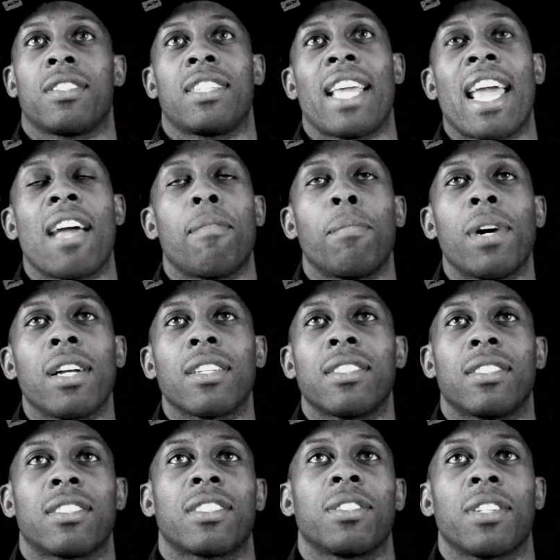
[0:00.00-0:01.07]
Dan
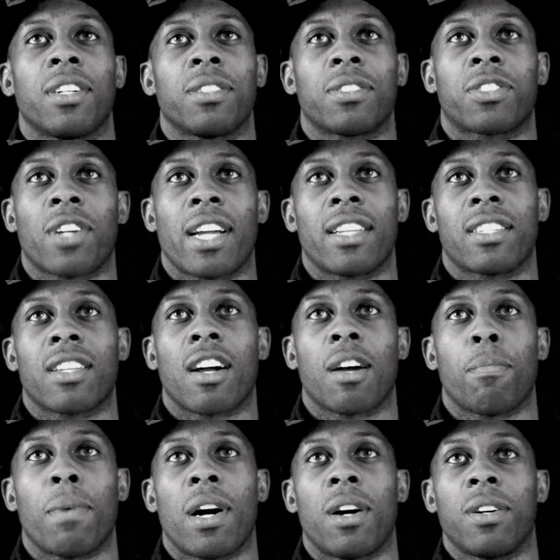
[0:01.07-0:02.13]
Mullins, you know, trying to talk
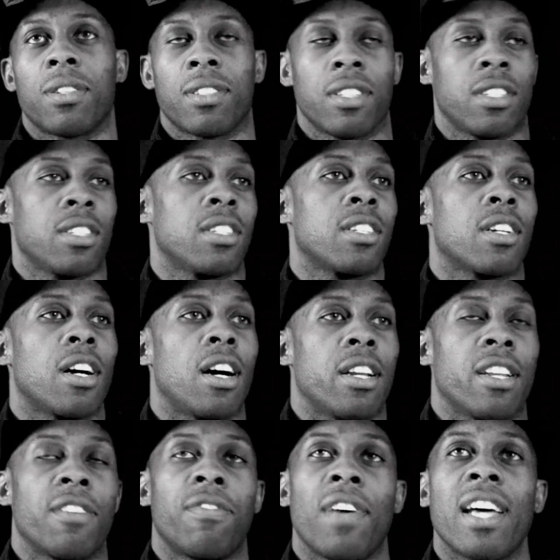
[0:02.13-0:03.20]
about
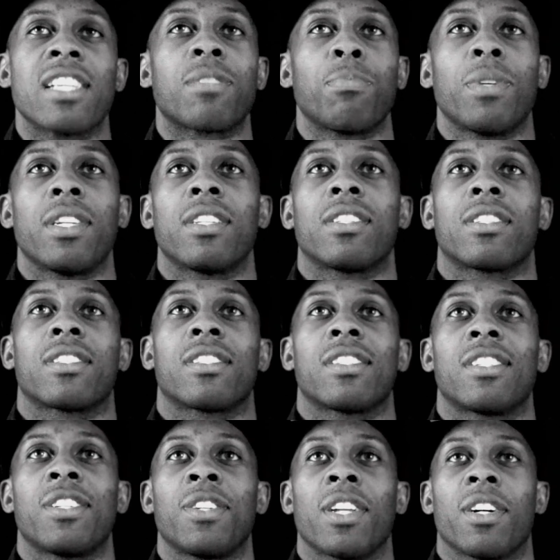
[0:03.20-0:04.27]
an investment,
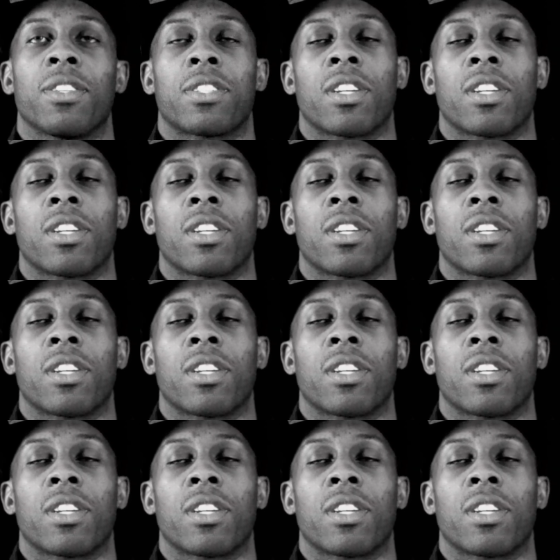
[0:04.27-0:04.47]
you know.